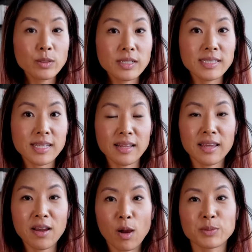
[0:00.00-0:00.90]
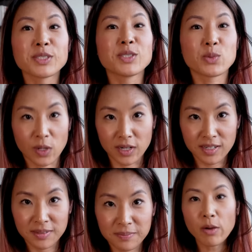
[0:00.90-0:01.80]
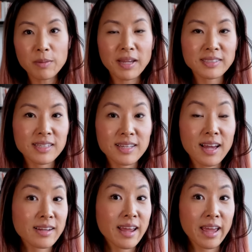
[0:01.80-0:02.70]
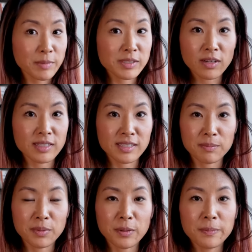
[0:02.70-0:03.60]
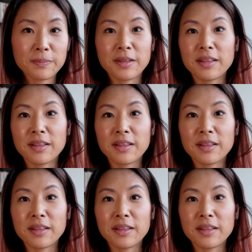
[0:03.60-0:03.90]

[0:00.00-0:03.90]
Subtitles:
does selling options work? Going back to that Amazon example,